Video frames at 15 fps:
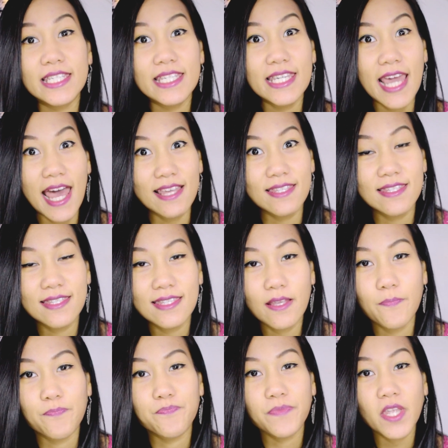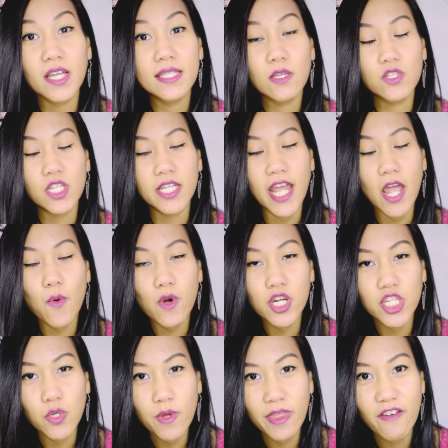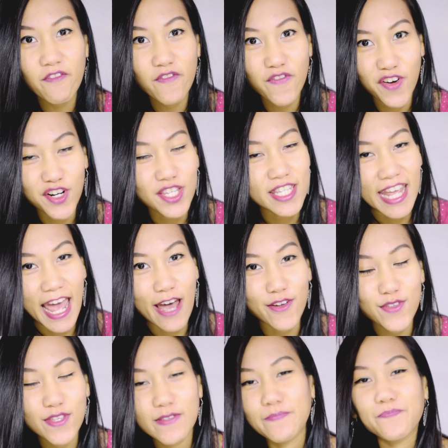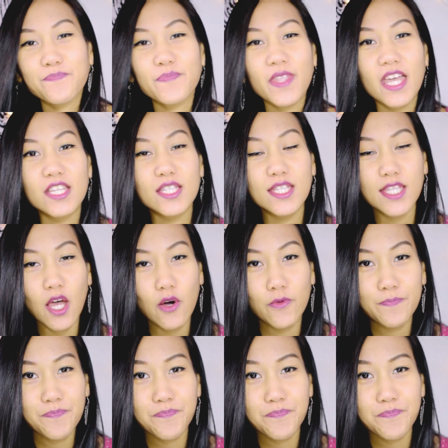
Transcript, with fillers: Yes, so today we're doing the first house. So,